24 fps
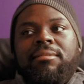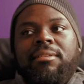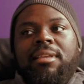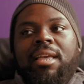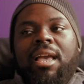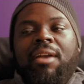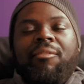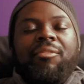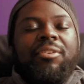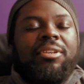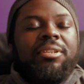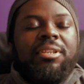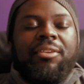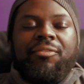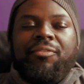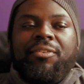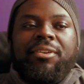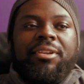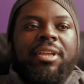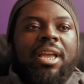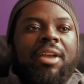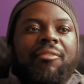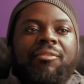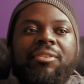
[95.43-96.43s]
every
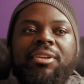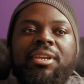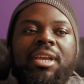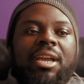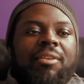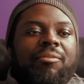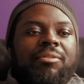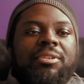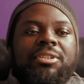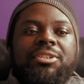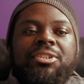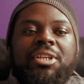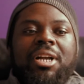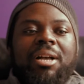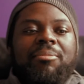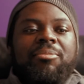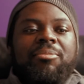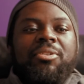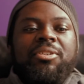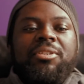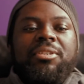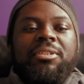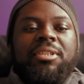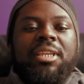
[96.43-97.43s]
different every every job
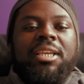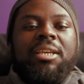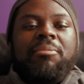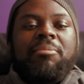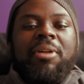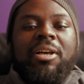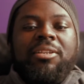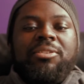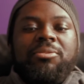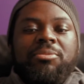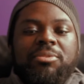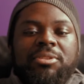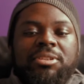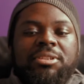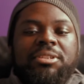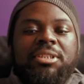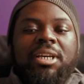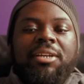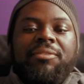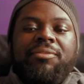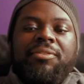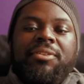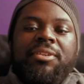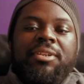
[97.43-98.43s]
you can think about is really
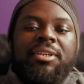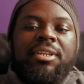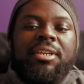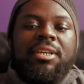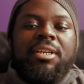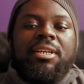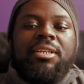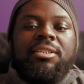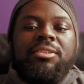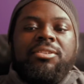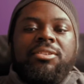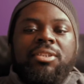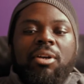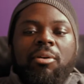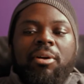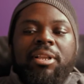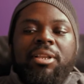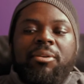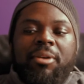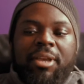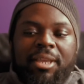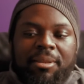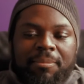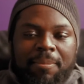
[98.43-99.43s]
tough. So
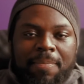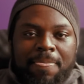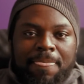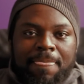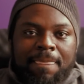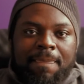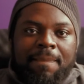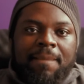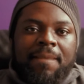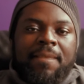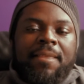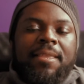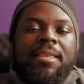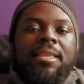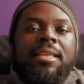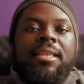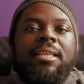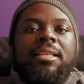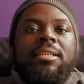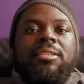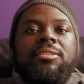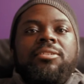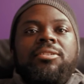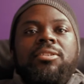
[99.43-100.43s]
anyway,
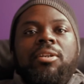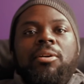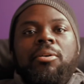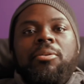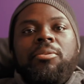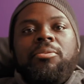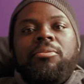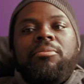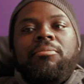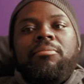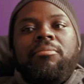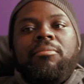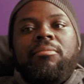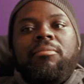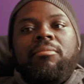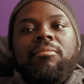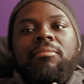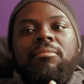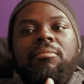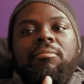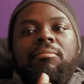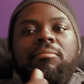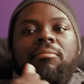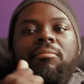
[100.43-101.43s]
so
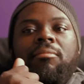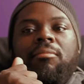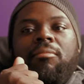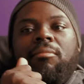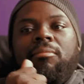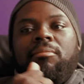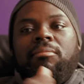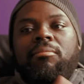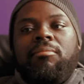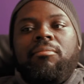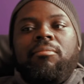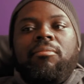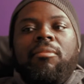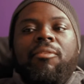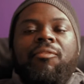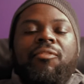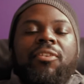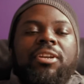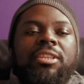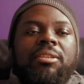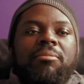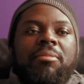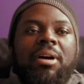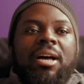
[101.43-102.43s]

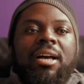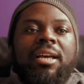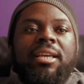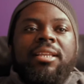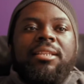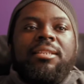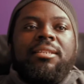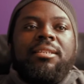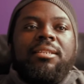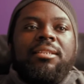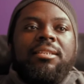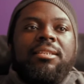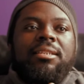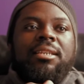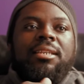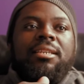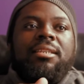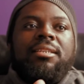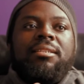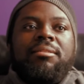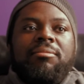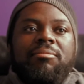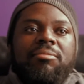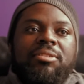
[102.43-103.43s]
friend of mine,
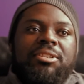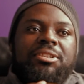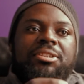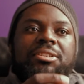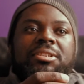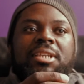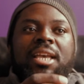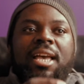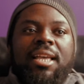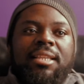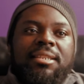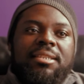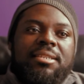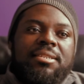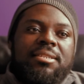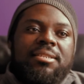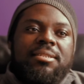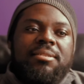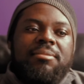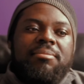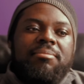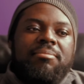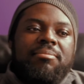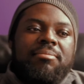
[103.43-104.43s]
and we just had
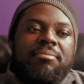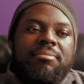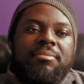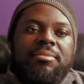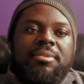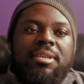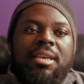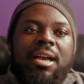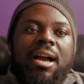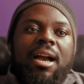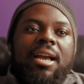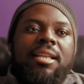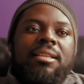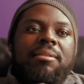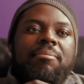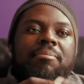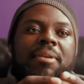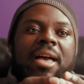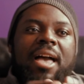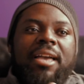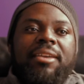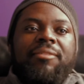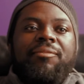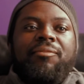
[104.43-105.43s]
this kind of
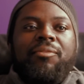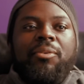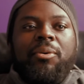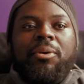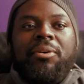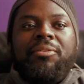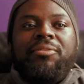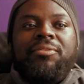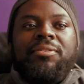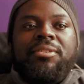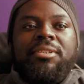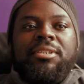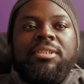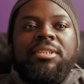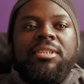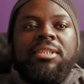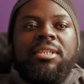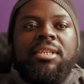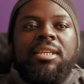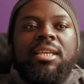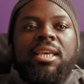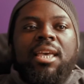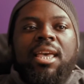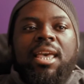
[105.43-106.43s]
back and forth,
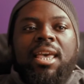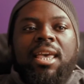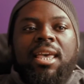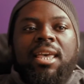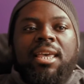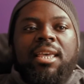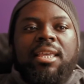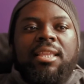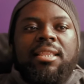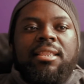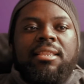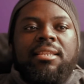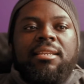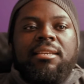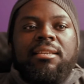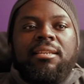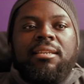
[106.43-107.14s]
and